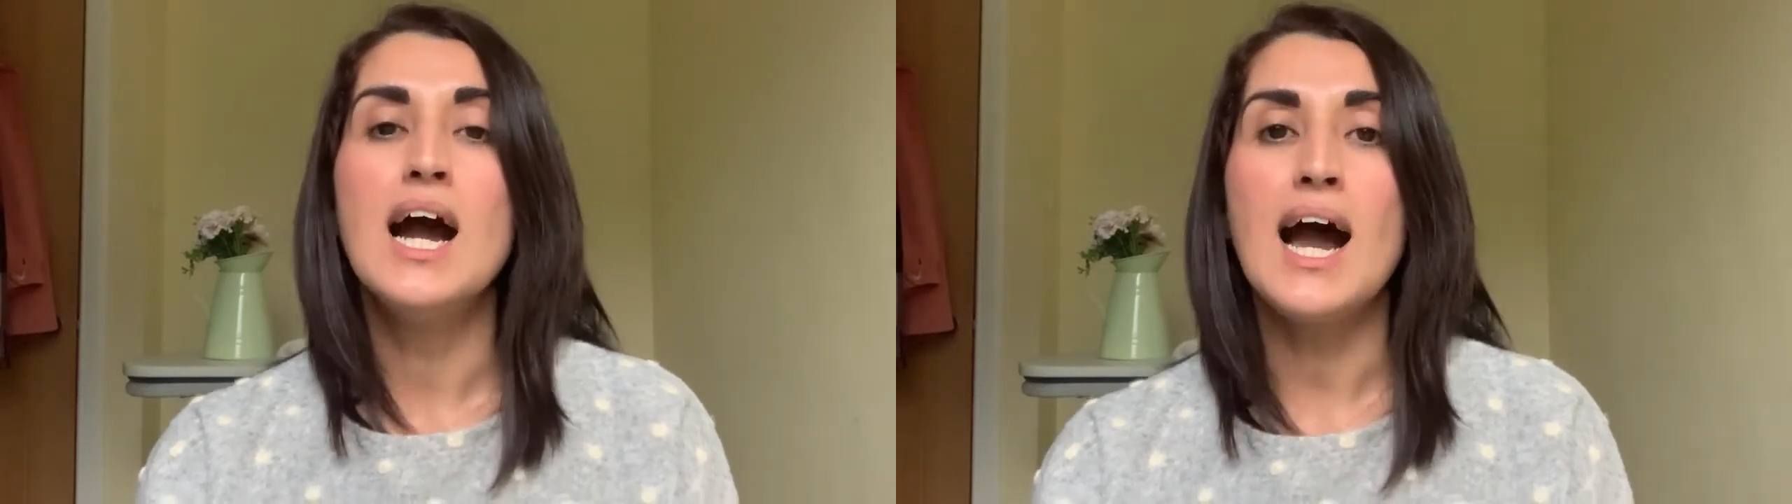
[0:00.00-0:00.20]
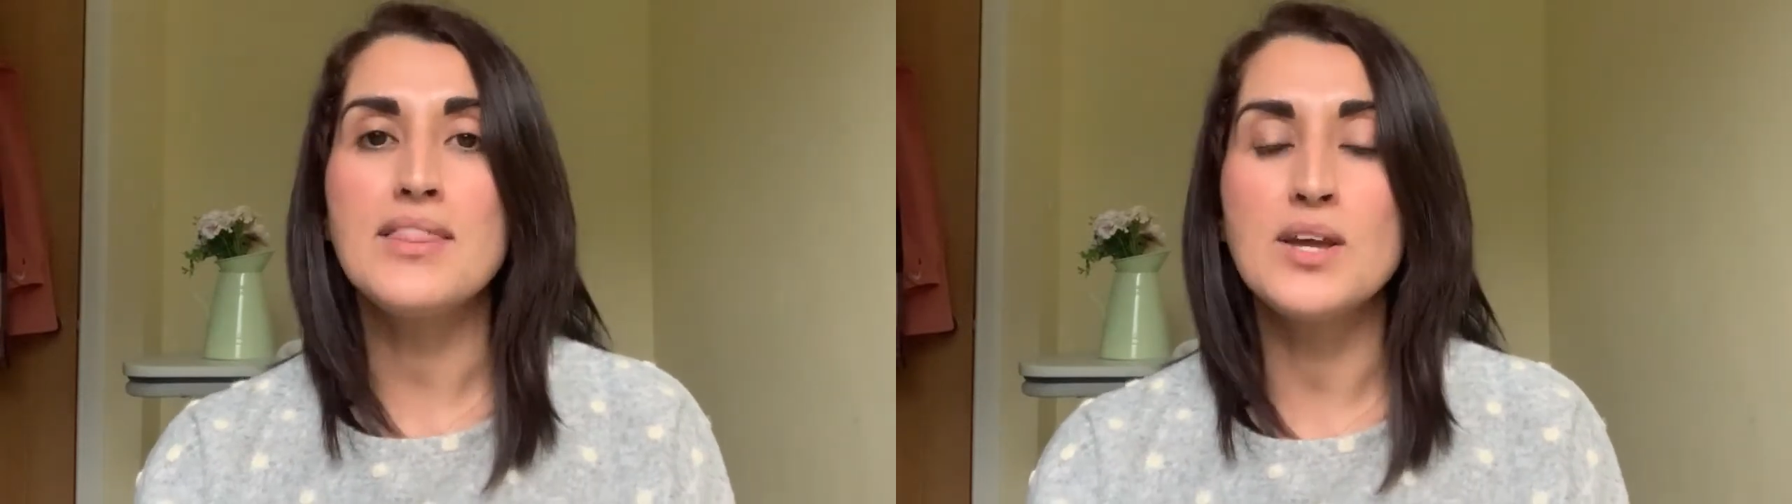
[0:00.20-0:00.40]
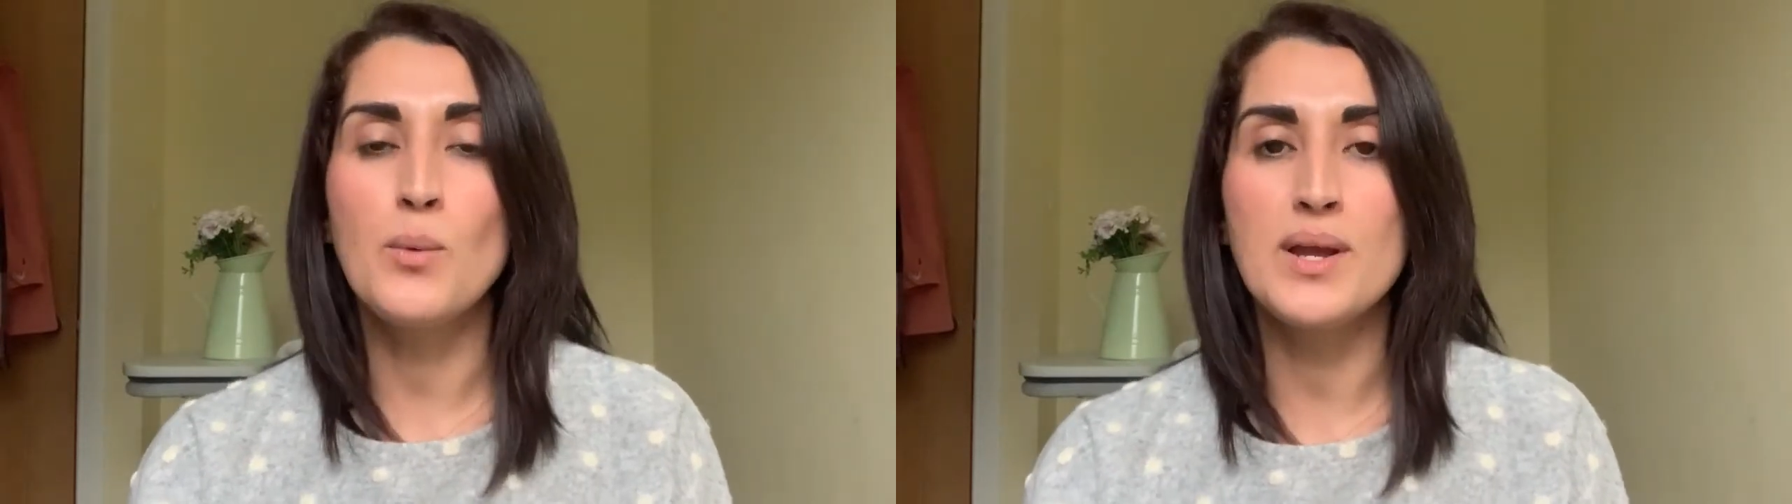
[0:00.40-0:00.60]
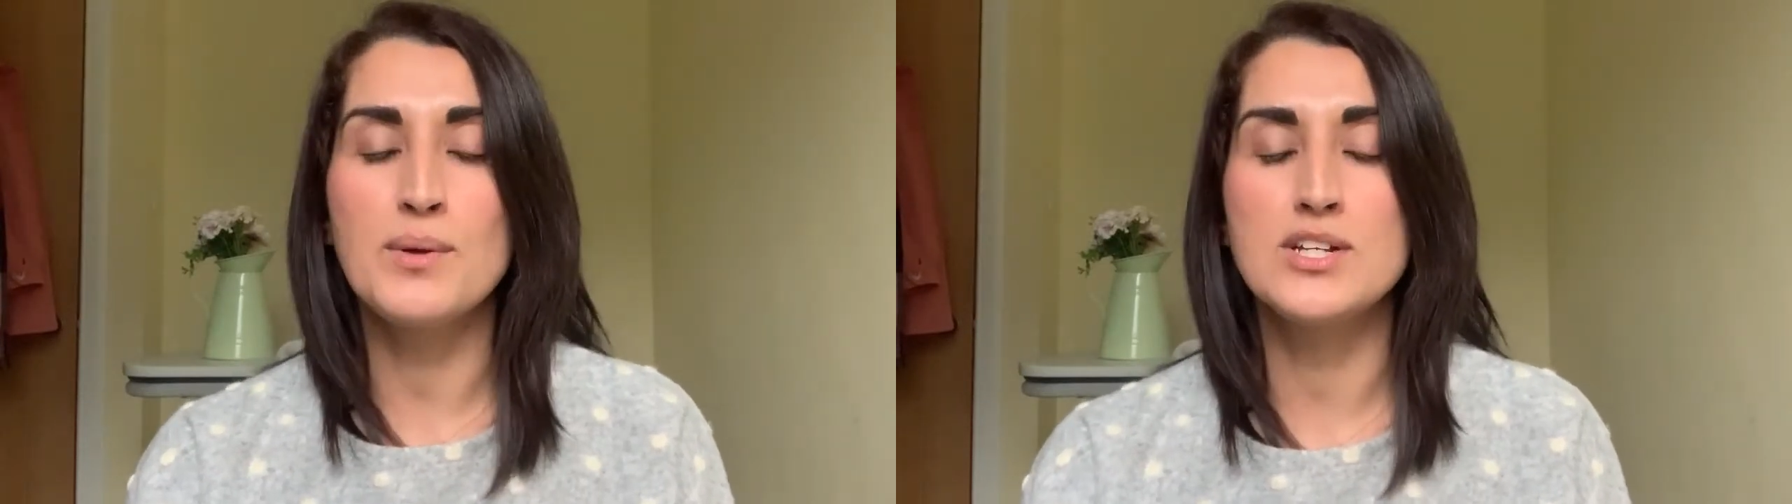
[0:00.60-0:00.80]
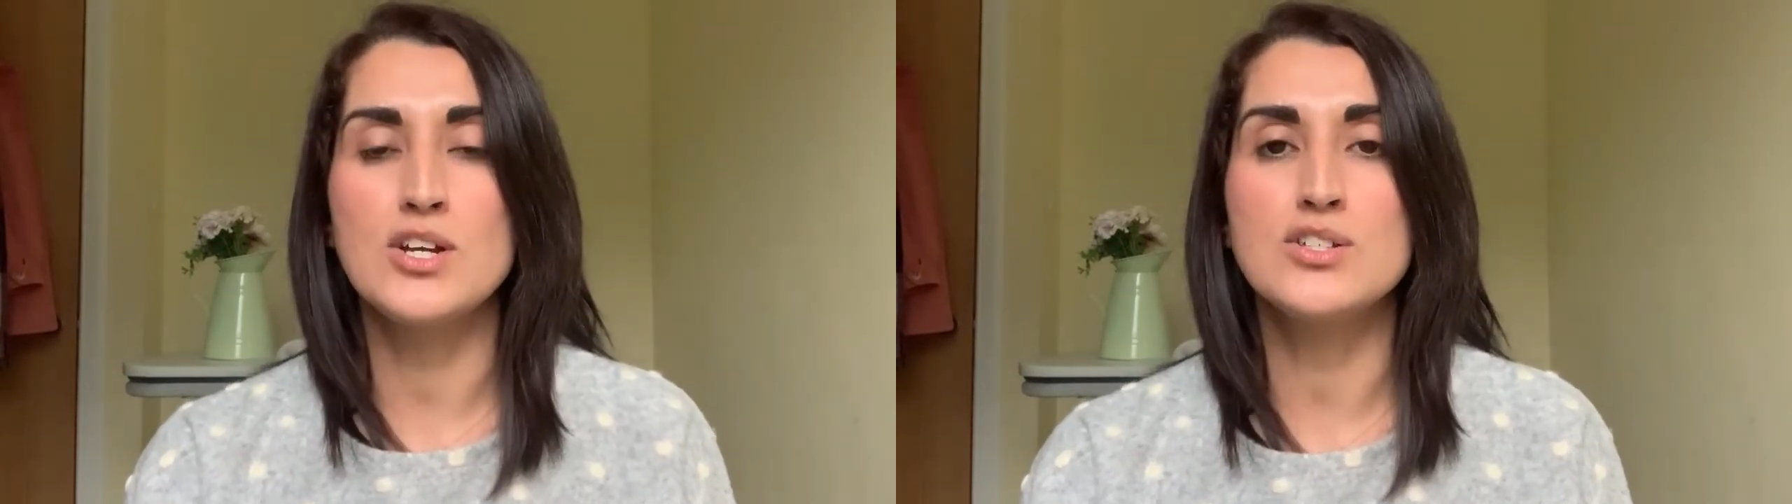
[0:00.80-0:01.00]
at the awake
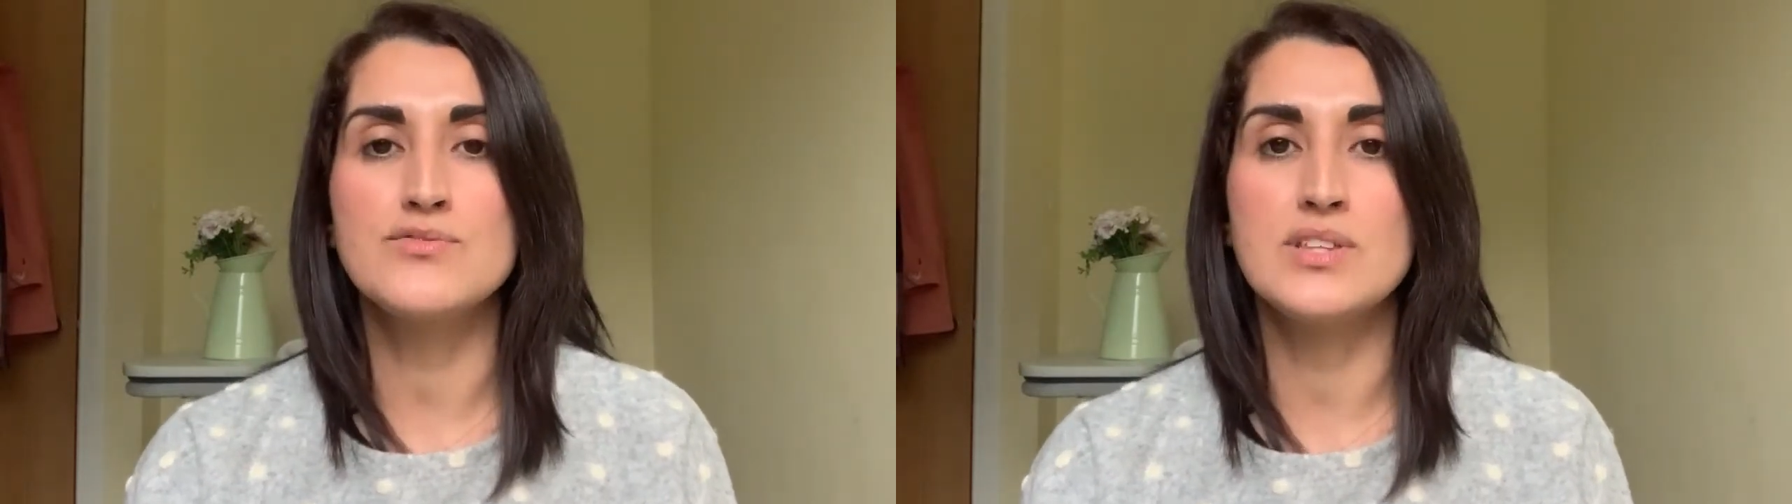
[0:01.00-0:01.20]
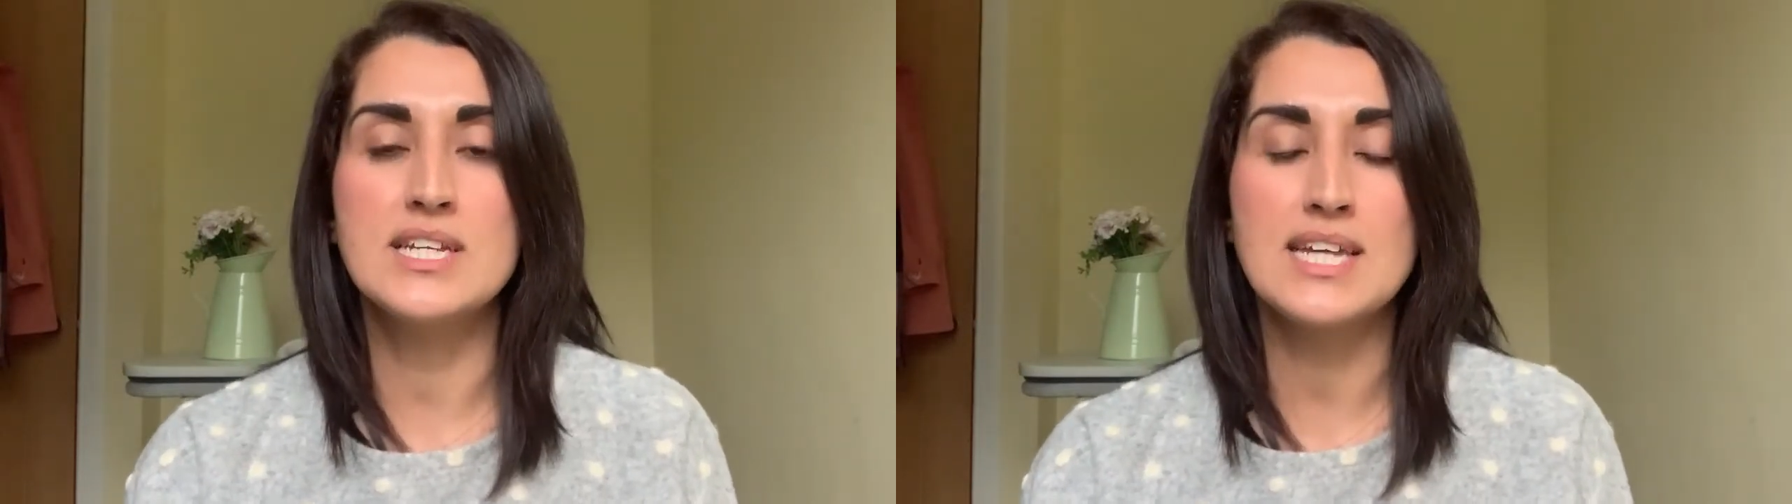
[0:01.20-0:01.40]
windows for this